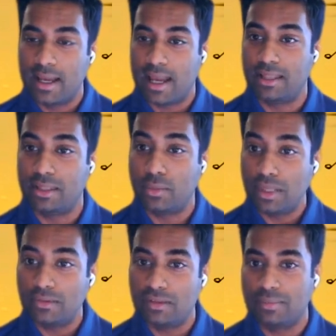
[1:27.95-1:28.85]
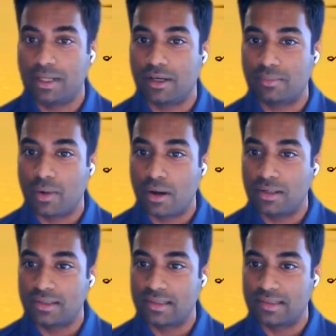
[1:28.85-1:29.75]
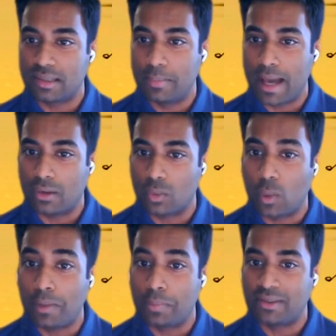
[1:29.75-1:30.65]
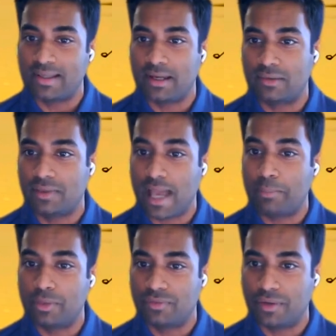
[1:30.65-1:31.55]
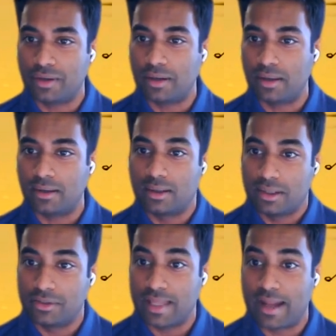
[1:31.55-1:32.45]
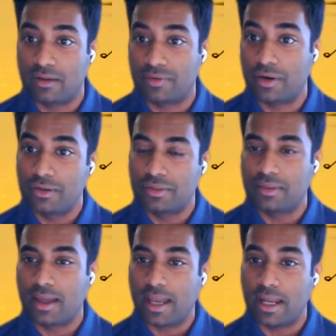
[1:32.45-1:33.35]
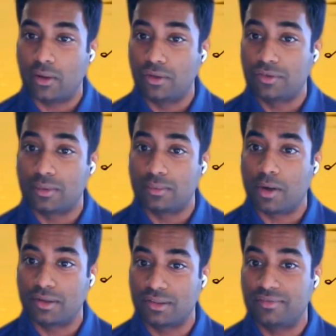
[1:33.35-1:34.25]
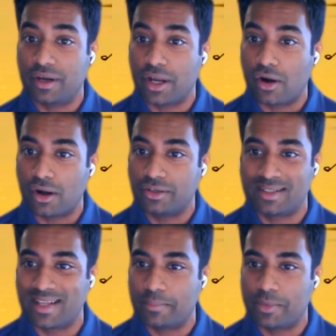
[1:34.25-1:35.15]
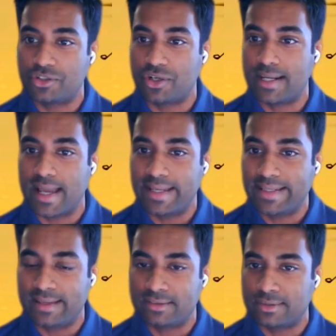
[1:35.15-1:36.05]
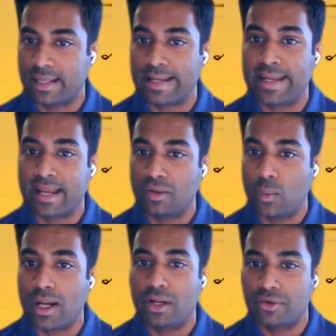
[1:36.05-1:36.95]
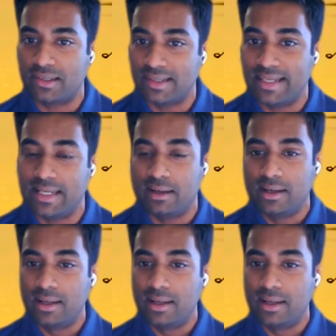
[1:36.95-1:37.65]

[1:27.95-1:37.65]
And the reason is because Mars is about 1% of the atmosphere to that of Earth. And also, Mars is very harsh. The temperature at night gets to like negative 100 C,